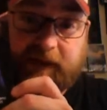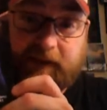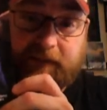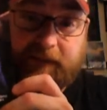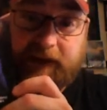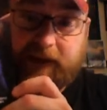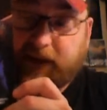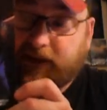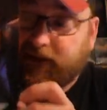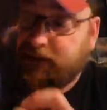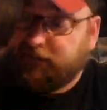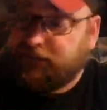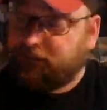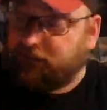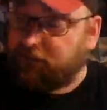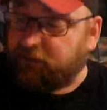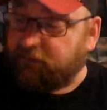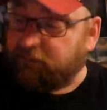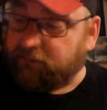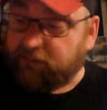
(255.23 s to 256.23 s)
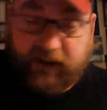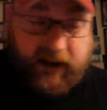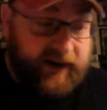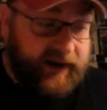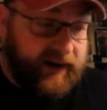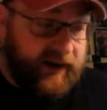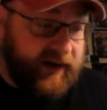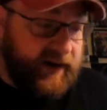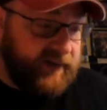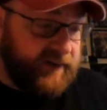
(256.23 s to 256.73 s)
shop had, so
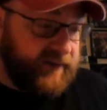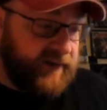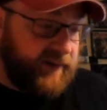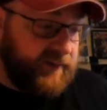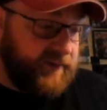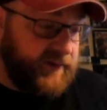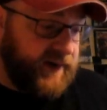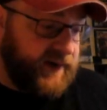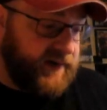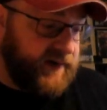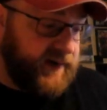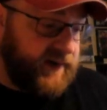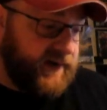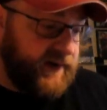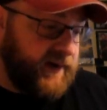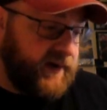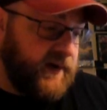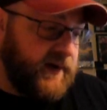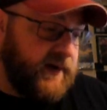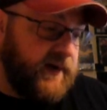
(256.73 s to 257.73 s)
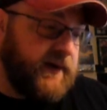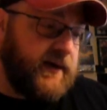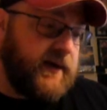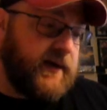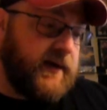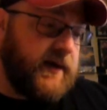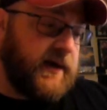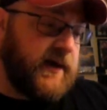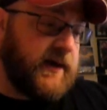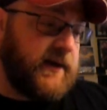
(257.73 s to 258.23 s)
glad I got there when I did.
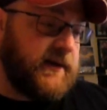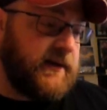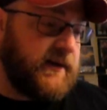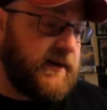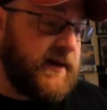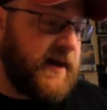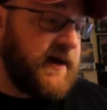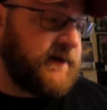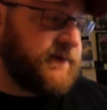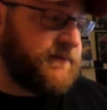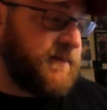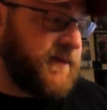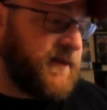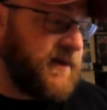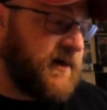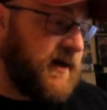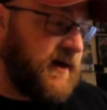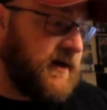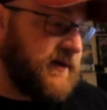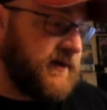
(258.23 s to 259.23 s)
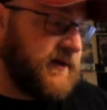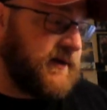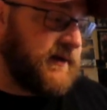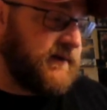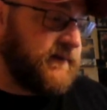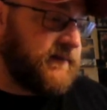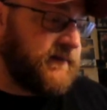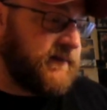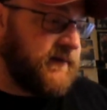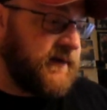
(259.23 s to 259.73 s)
And last but not
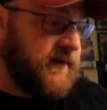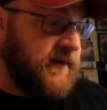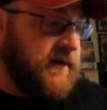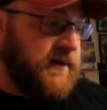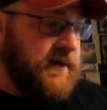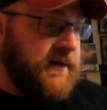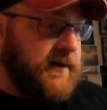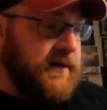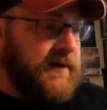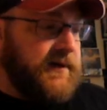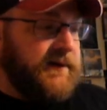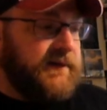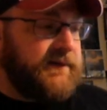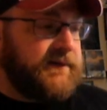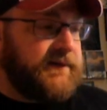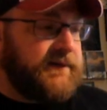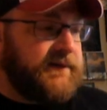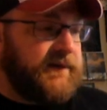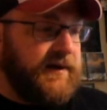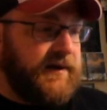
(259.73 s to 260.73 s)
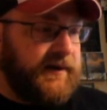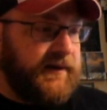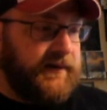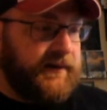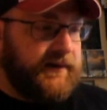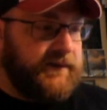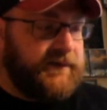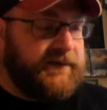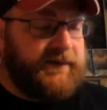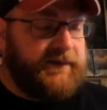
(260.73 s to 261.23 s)
least, Sink
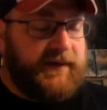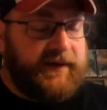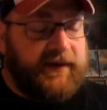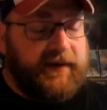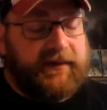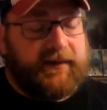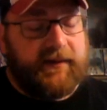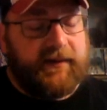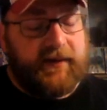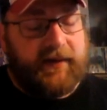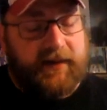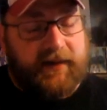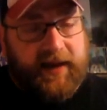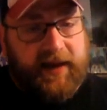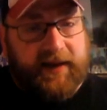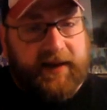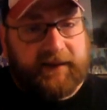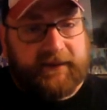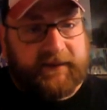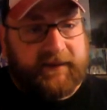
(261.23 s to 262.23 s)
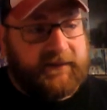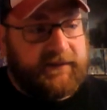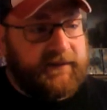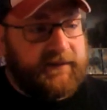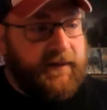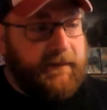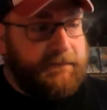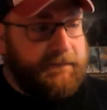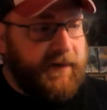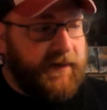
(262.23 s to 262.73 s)

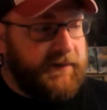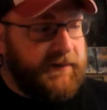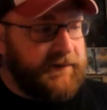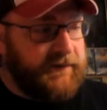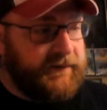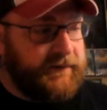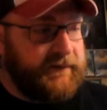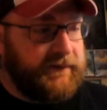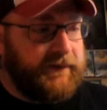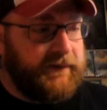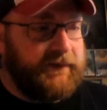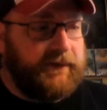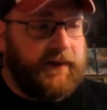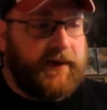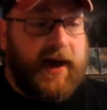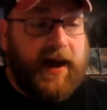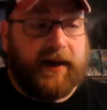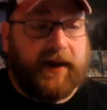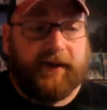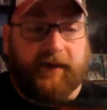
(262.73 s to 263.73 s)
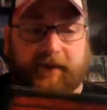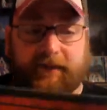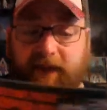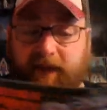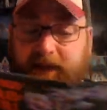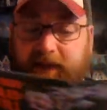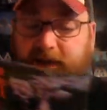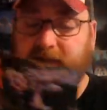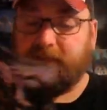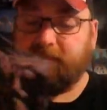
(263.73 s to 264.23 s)
Atlantis Part 2,
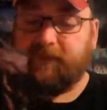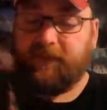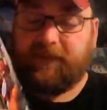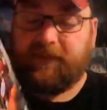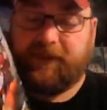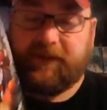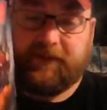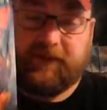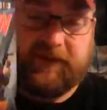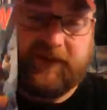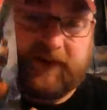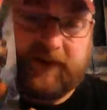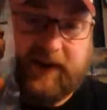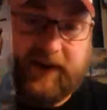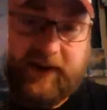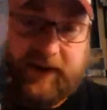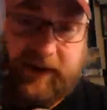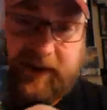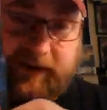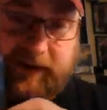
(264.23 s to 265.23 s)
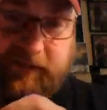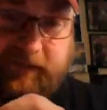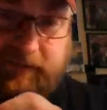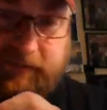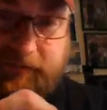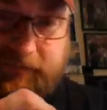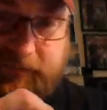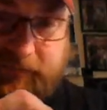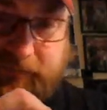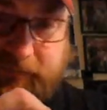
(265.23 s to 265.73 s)
Aquaman #39,
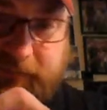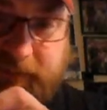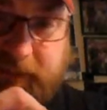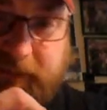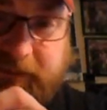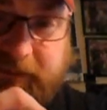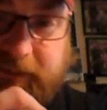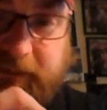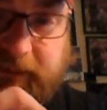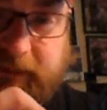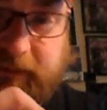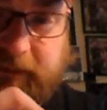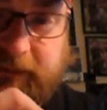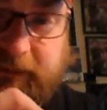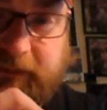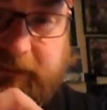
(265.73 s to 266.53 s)
featuring the